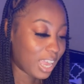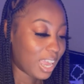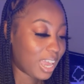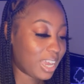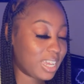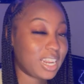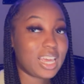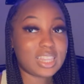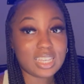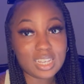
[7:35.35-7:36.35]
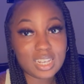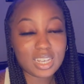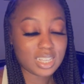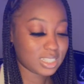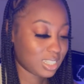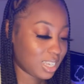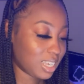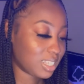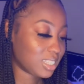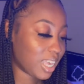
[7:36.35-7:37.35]
And at the end it
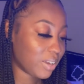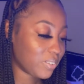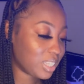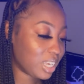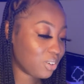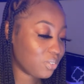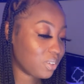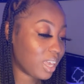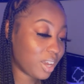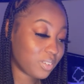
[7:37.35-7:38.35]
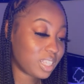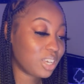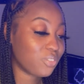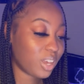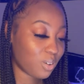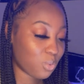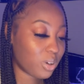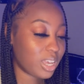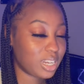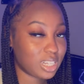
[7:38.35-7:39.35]
says, everything for everyone
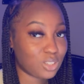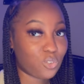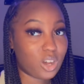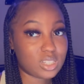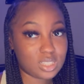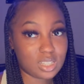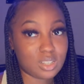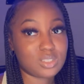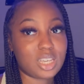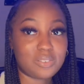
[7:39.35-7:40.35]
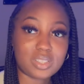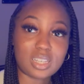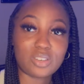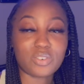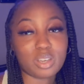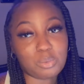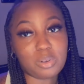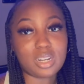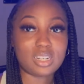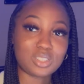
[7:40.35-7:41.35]
and nothing for ourselves, everything for everyone
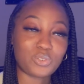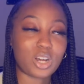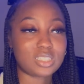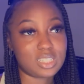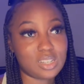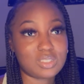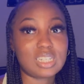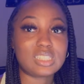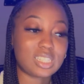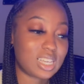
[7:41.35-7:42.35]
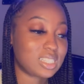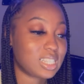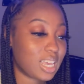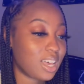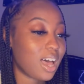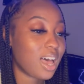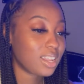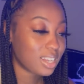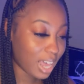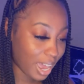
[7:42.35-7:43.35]
and nothing for ourselves. And it says that a
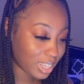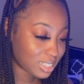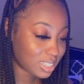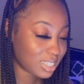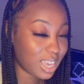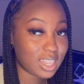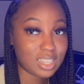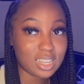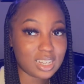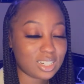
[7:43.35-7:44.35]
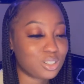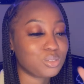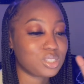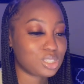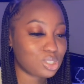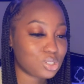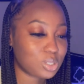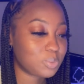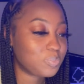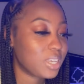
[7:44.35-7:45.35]
lot at the end of the song.